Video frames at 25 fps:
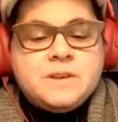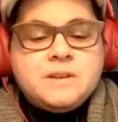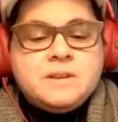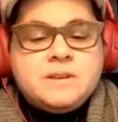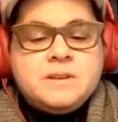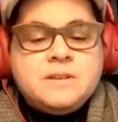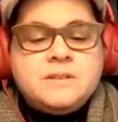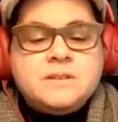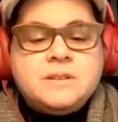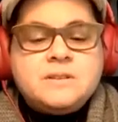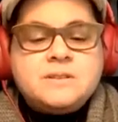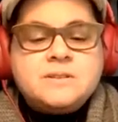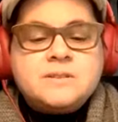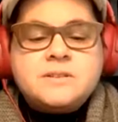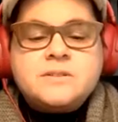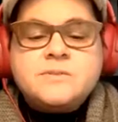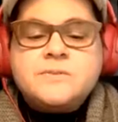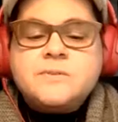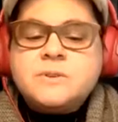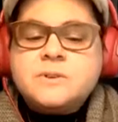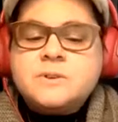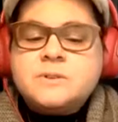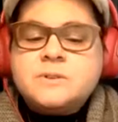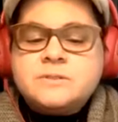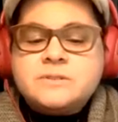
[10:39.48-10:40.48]
In these
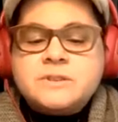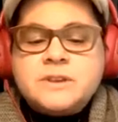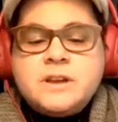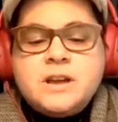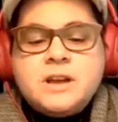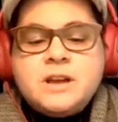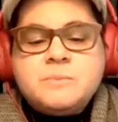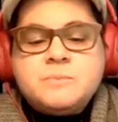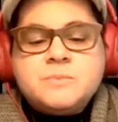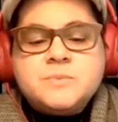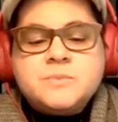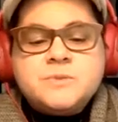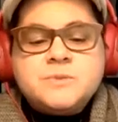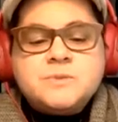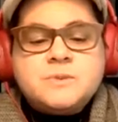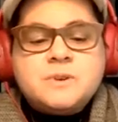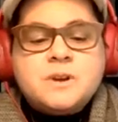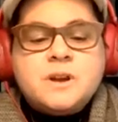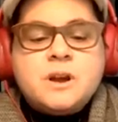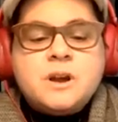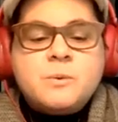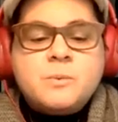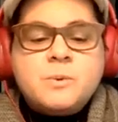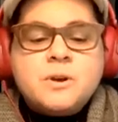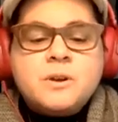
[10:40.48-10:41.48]
difficult times,
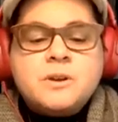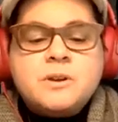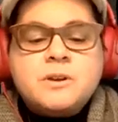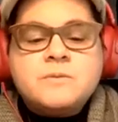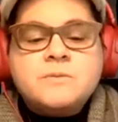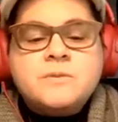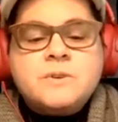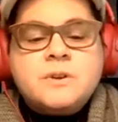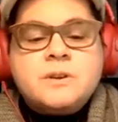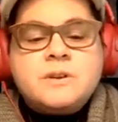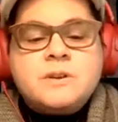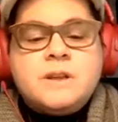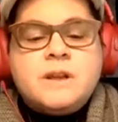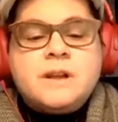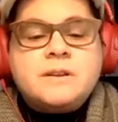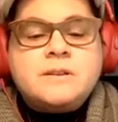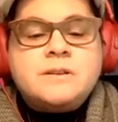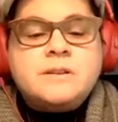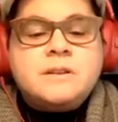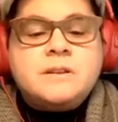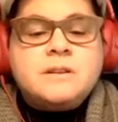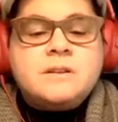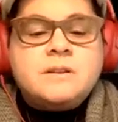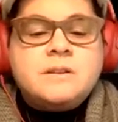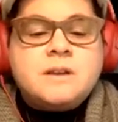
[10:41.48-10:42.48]
our work of
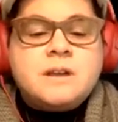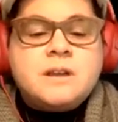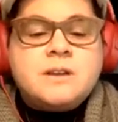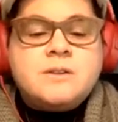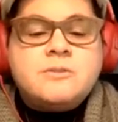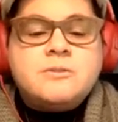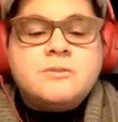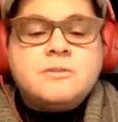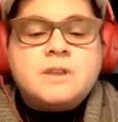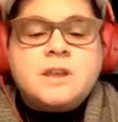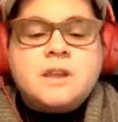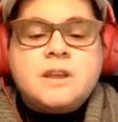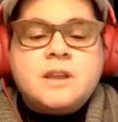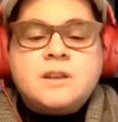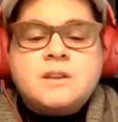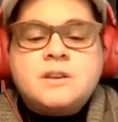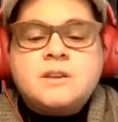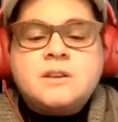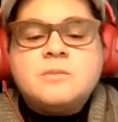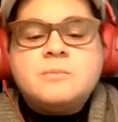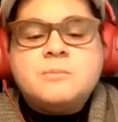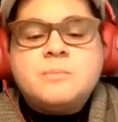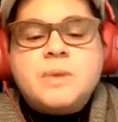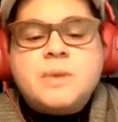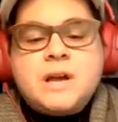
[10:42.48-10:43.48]
connecting and creating
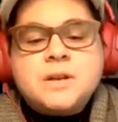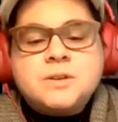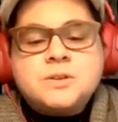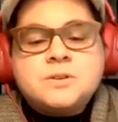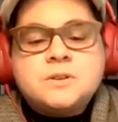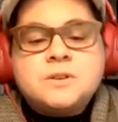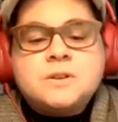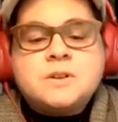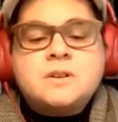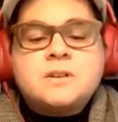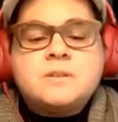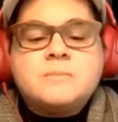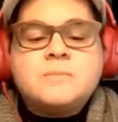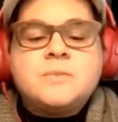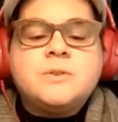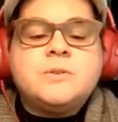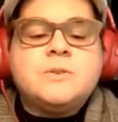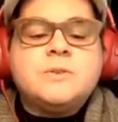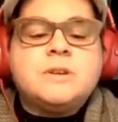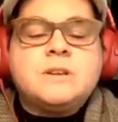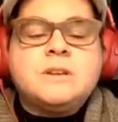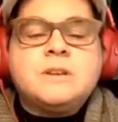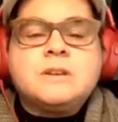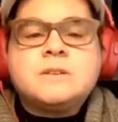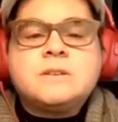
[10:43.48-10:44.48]
compassionate
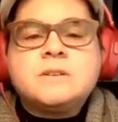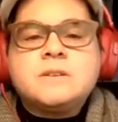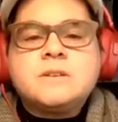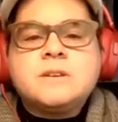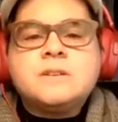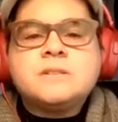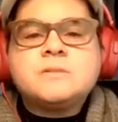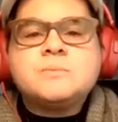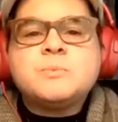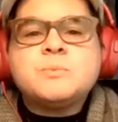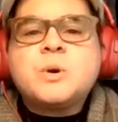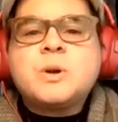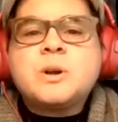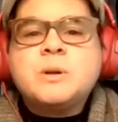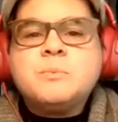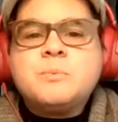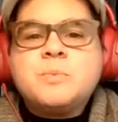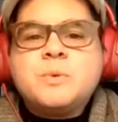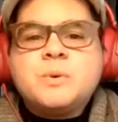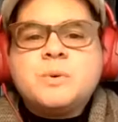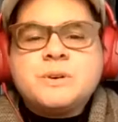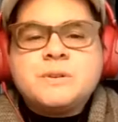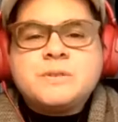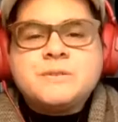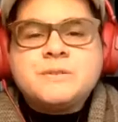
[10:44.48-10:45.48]
community is more
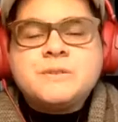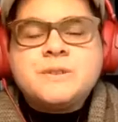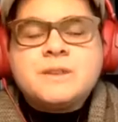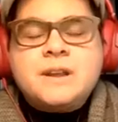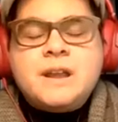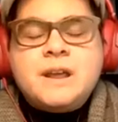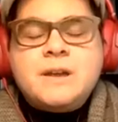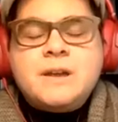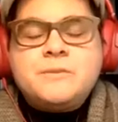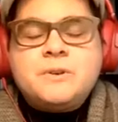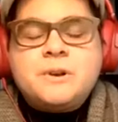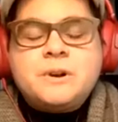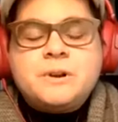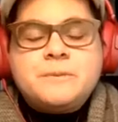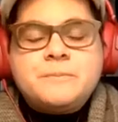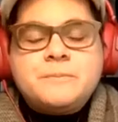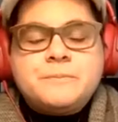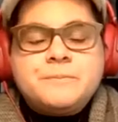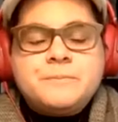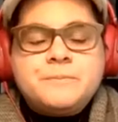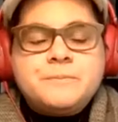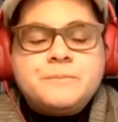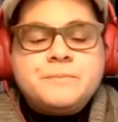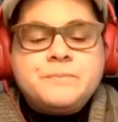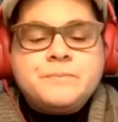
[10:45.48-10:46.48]
important than ever.
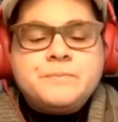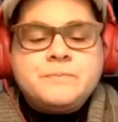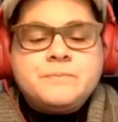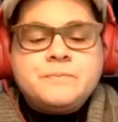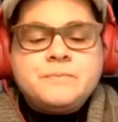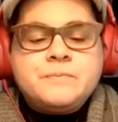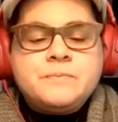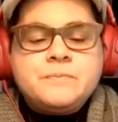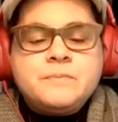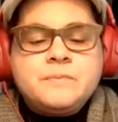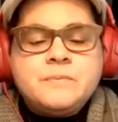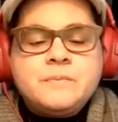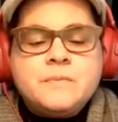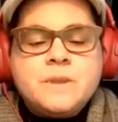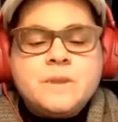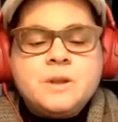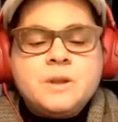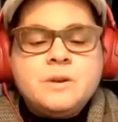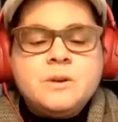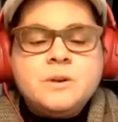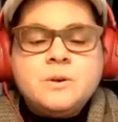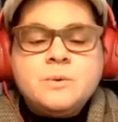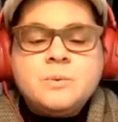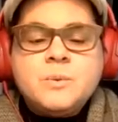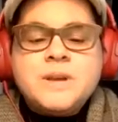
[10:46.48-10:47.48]

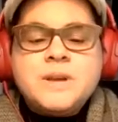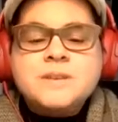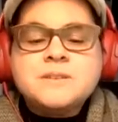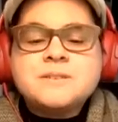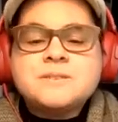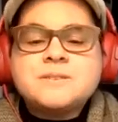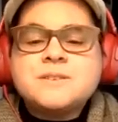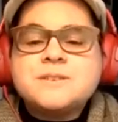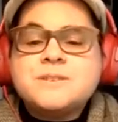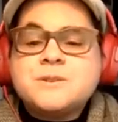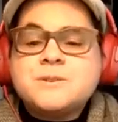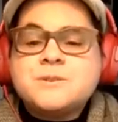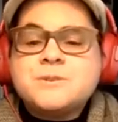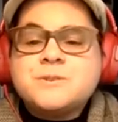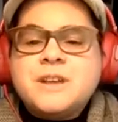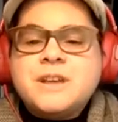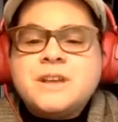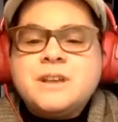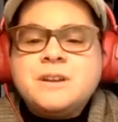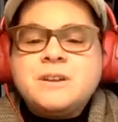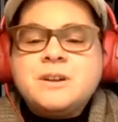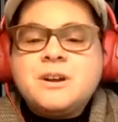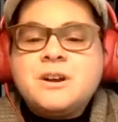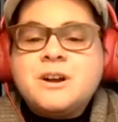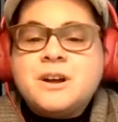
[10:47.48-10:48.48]
Ways to
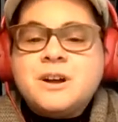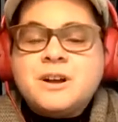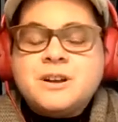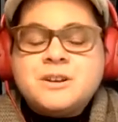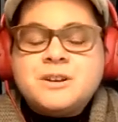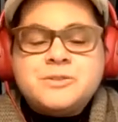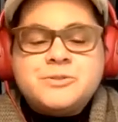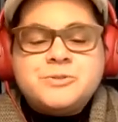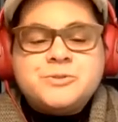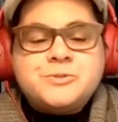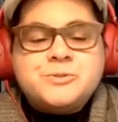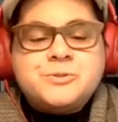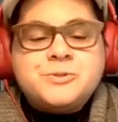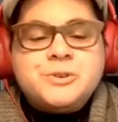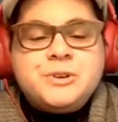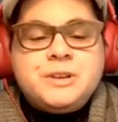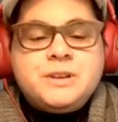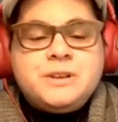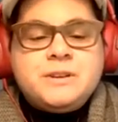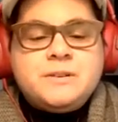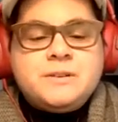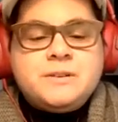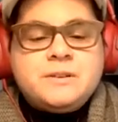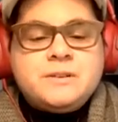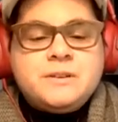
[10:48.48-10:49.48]
donate are on your
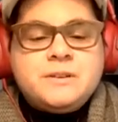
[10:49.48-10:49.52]
screen.